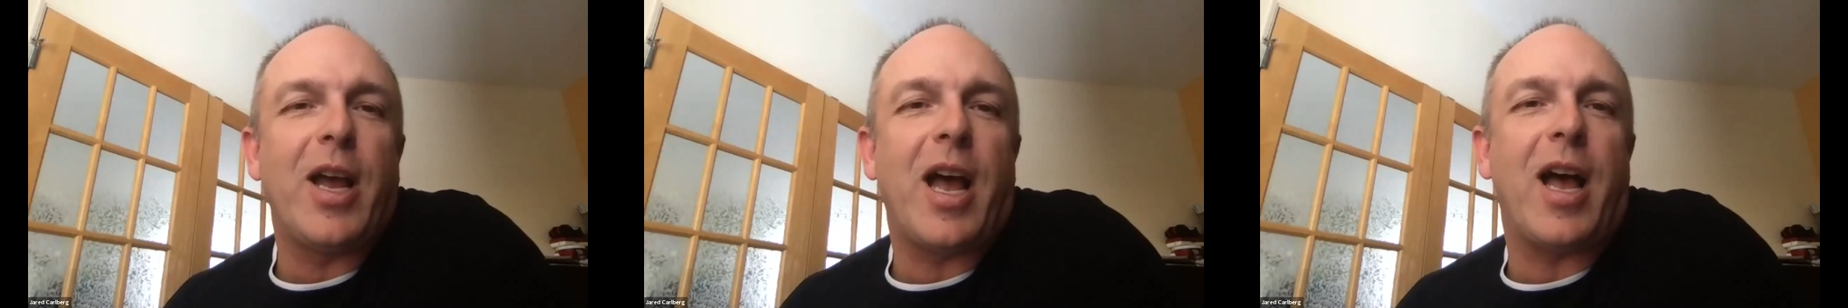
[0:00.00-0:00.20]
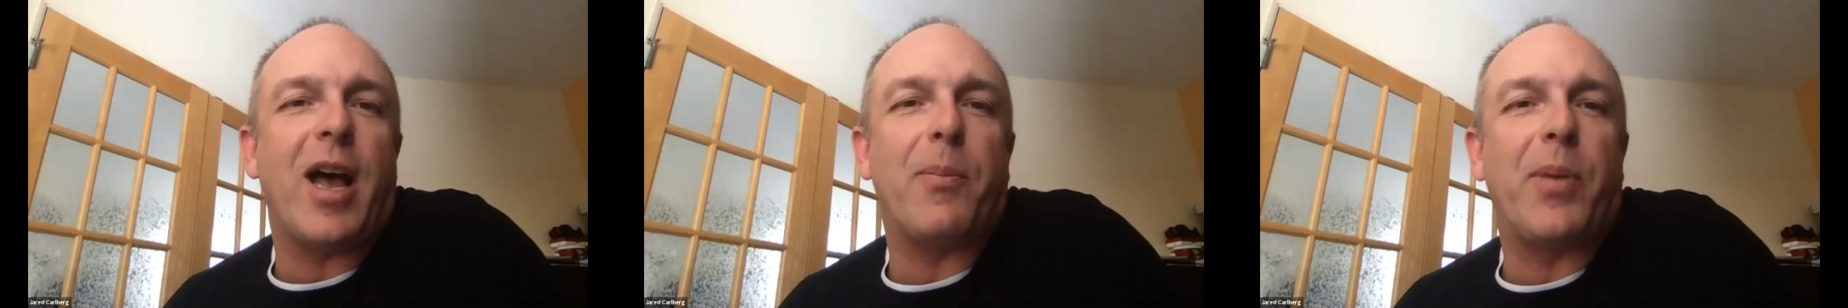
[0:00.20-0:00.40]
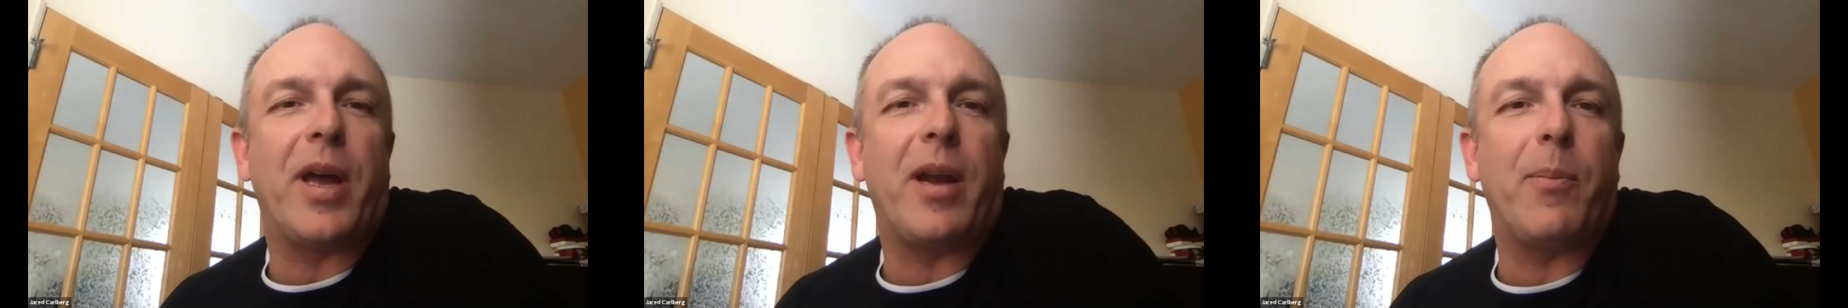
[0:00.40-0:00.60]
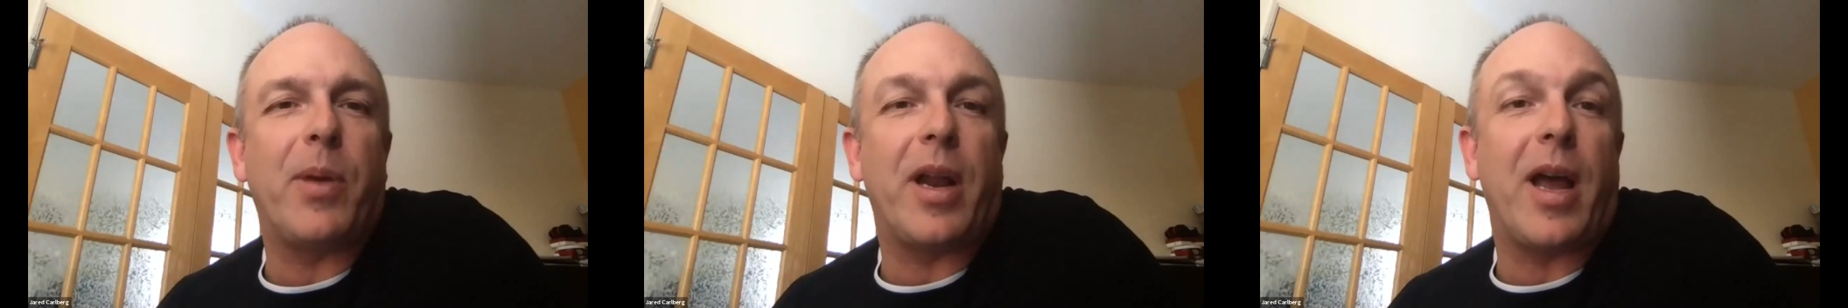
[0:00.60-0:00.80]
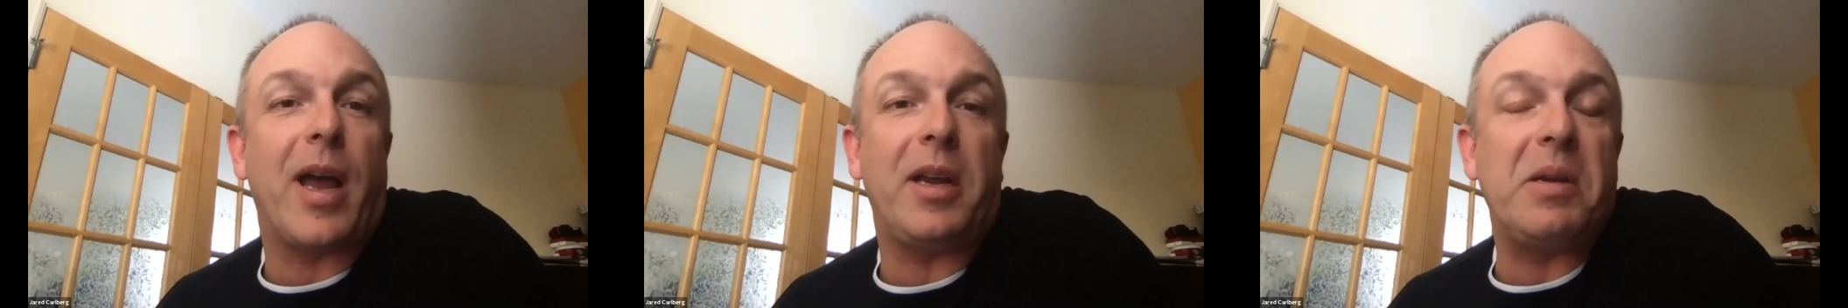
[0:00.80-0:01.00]
Uh, but,
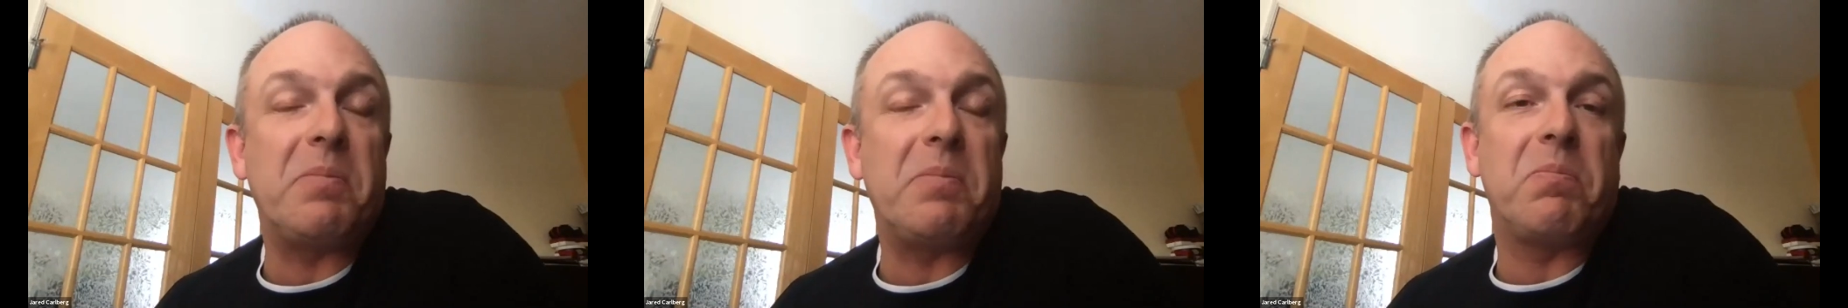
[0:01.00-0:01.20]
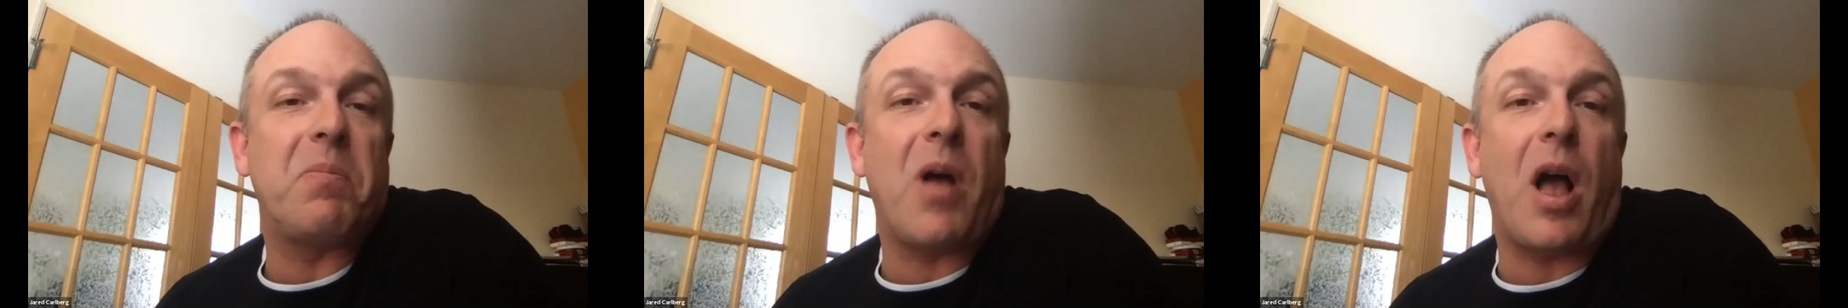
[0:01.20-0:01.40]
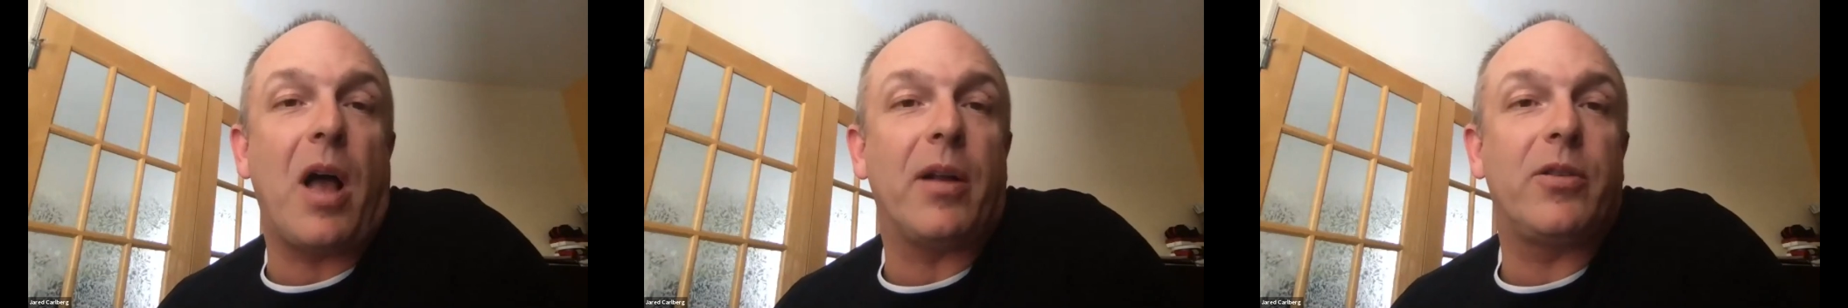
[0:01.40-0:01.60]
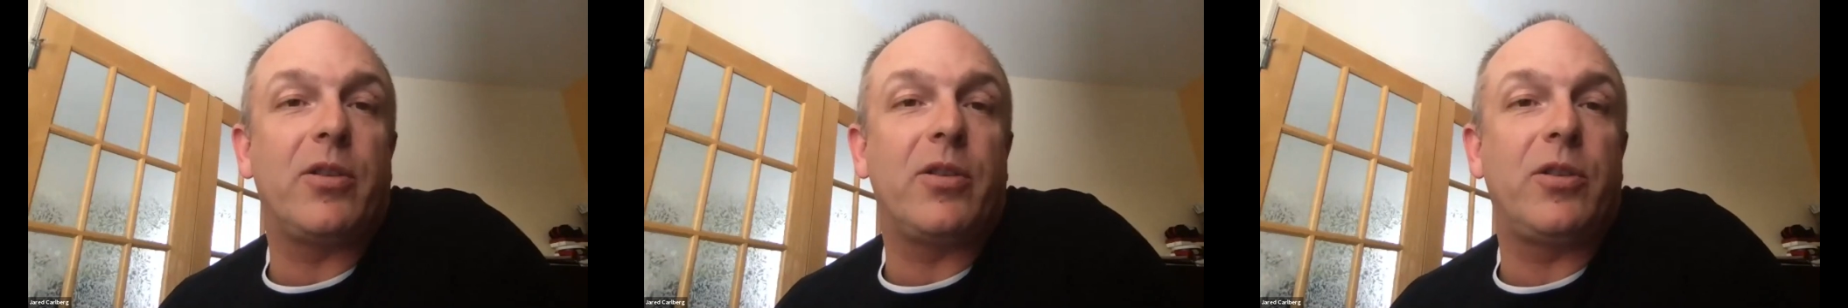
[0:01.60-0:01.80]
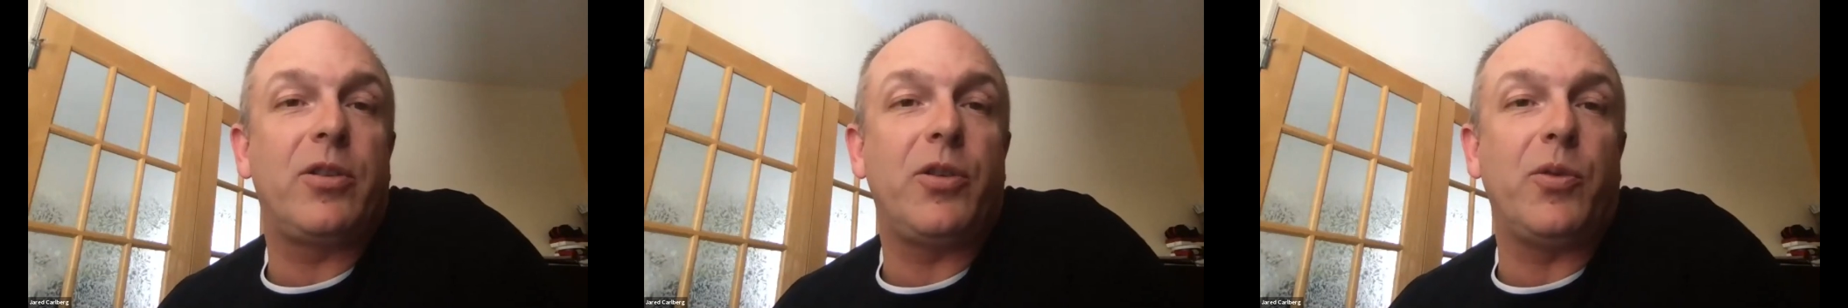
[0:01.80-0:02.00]
but I,
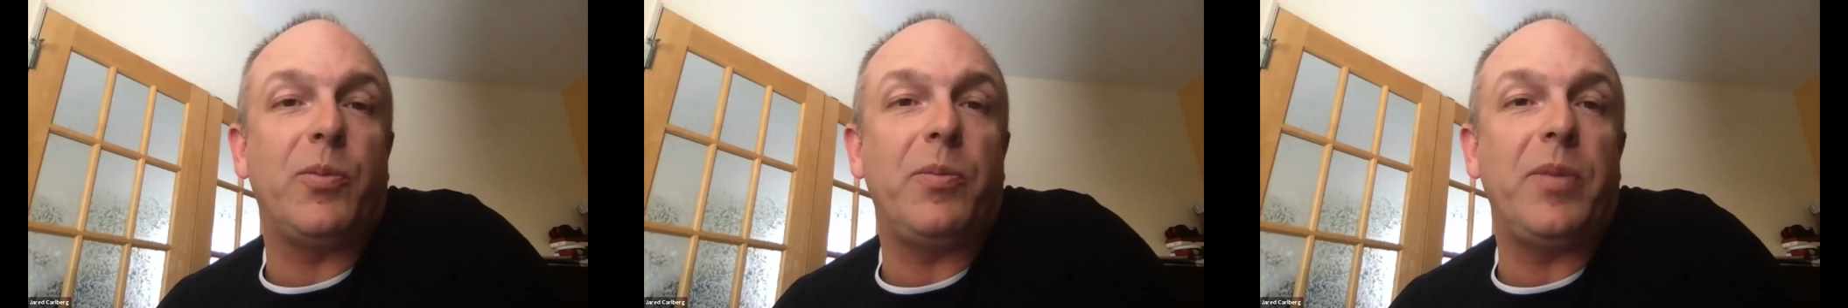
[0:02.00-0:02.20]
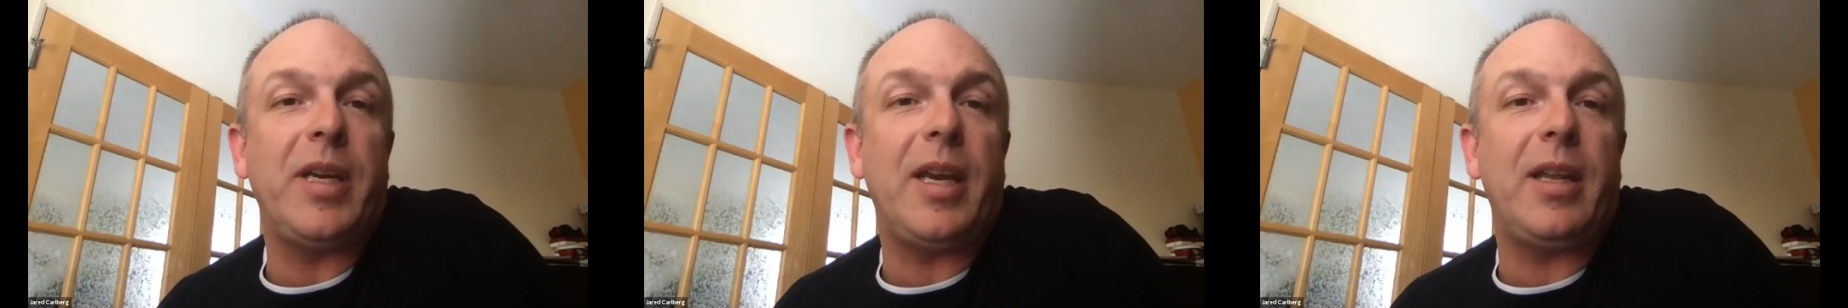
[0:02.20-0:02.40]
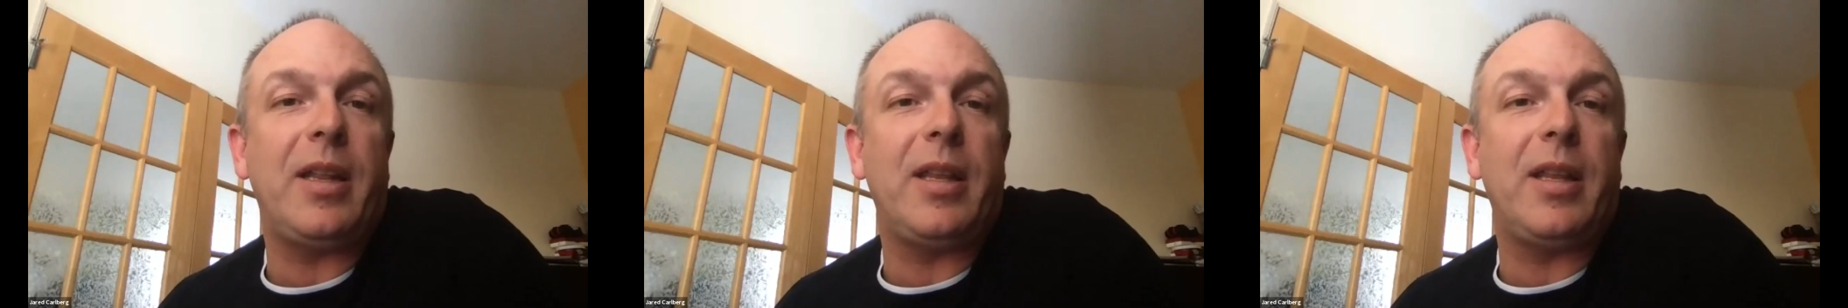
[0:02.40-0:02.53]
to me,